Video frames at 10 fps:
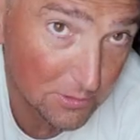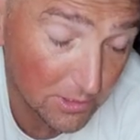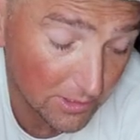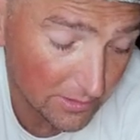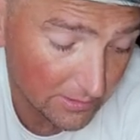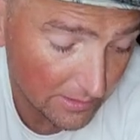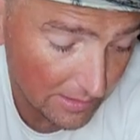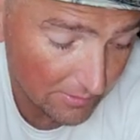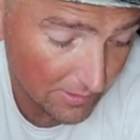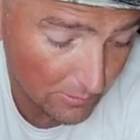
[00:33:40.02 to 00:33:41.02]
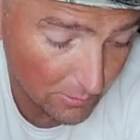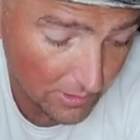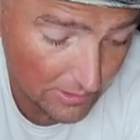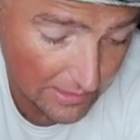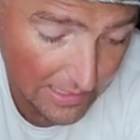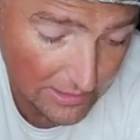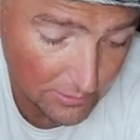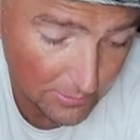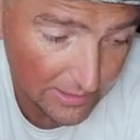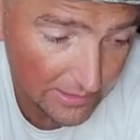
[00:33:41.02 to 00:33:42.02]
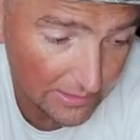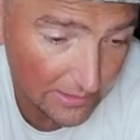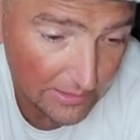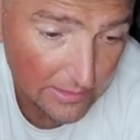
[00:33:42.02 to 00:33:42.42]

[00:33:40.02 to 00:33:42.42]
good. Everything worked, it actuated.